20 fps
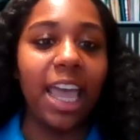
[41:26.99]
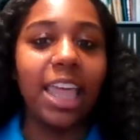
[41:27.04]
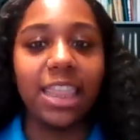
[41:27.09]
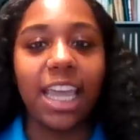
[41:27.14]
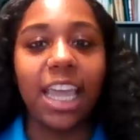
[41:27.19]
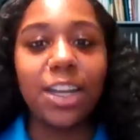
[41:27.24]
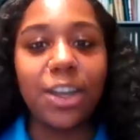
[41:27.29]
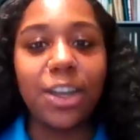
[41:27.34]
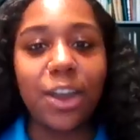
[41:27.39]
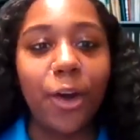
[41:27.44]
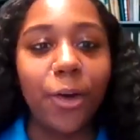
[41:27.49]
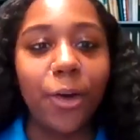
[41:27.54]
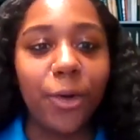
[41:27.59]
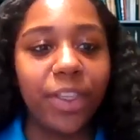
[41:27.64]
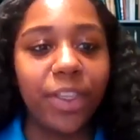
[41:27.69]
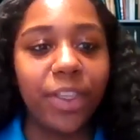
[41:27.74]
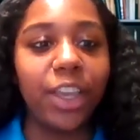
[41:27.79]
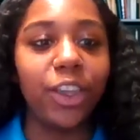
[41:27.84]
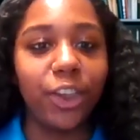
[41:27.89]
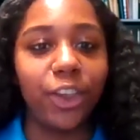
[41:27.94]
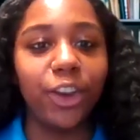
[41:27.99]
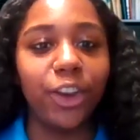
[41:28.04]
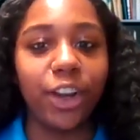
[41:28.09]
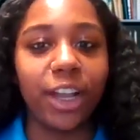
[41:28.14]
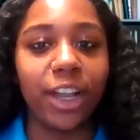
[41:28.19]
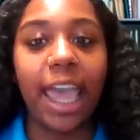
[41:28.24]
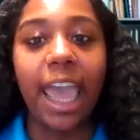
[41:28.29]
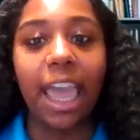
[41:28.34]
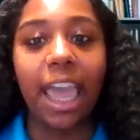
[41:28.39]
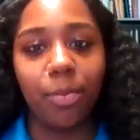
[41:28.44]
They know that
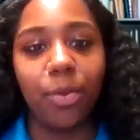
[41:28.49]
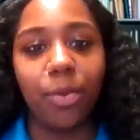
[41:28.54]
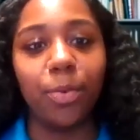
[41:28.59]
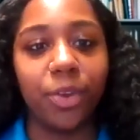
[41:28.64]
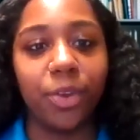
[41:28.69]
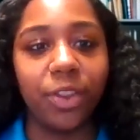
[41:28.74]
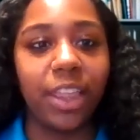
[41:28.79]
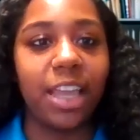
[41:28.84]
you're capable.